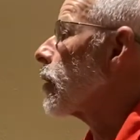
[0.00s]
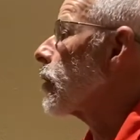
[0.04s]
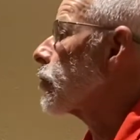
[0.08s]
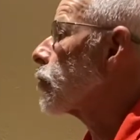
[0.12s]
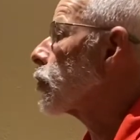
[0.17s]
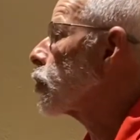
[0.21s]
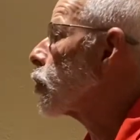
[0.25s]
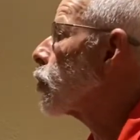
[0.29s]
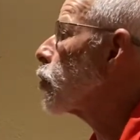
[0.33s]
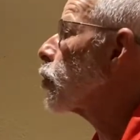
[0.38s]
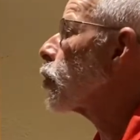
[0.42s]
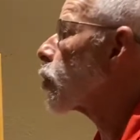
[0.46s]

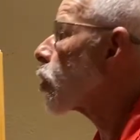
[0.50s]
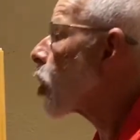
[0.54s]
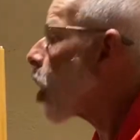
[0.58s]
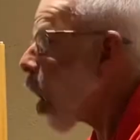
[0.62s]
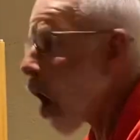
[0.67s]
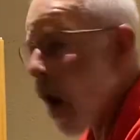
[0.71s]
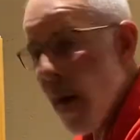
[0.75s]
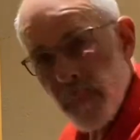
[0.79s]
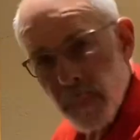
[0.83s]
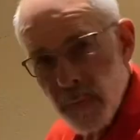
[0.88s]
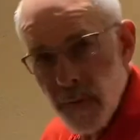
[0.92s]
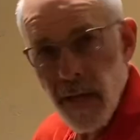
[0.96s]
due to
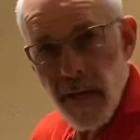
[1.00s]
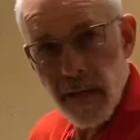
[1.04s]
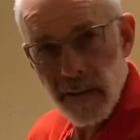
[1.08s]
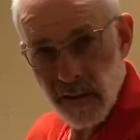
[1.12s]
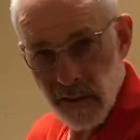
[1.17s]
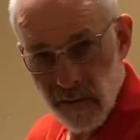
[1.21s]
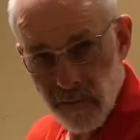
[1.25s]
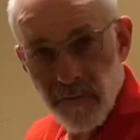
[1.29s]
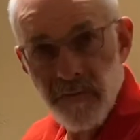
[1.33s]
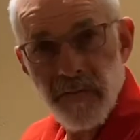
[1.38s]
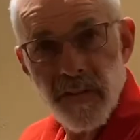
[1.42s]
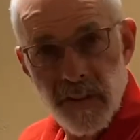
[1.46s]
complex
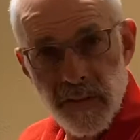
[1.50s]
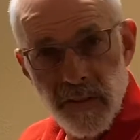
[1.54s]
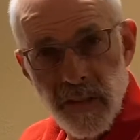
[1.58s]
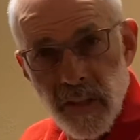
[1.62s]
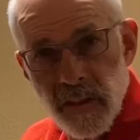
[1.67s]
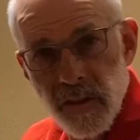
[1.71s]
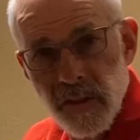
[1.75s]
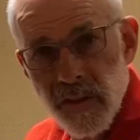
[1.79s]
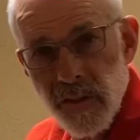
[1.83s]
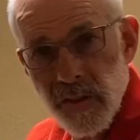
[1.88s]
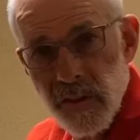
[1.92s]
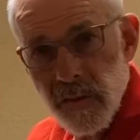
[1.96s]

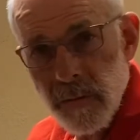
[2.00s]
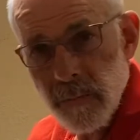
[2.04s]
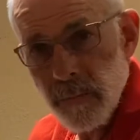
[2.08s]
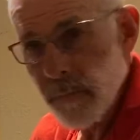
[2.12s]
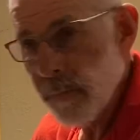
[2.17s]
physics